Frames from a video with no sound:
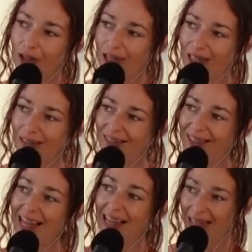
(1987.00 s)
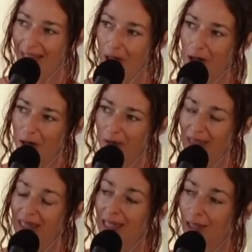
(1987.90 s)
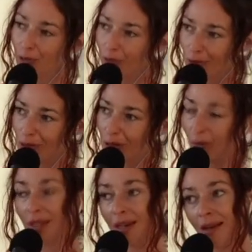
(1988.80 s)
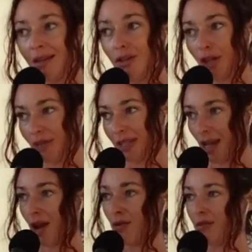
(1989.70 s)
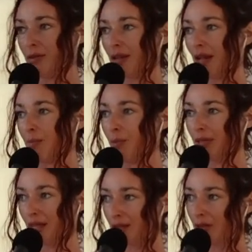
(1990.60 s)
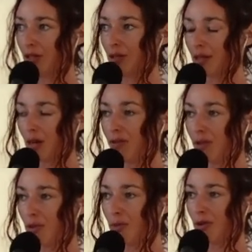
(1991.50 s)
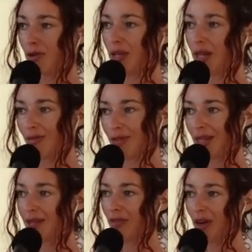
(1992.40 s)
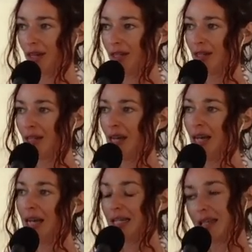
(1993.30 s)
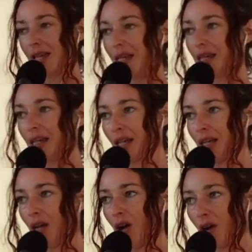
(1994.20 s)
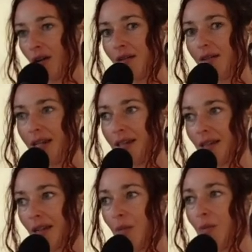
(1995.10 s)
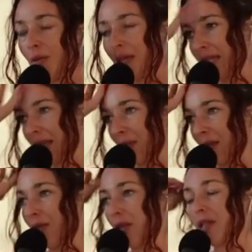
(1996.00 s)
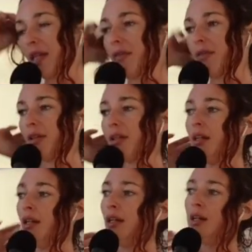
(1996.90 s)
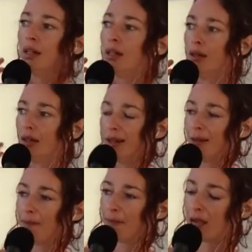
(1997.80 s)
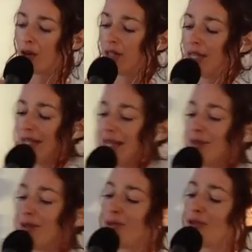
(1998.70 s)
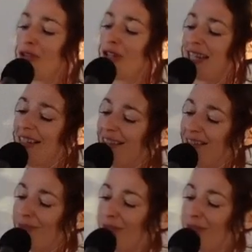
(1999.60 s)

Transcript: your shit and let it go. Let it go through you. Not shove it down and pretend to yourself and the world that everything's fine. It's like, honor it. I remember when I did my first ever, they call it a hero's journey of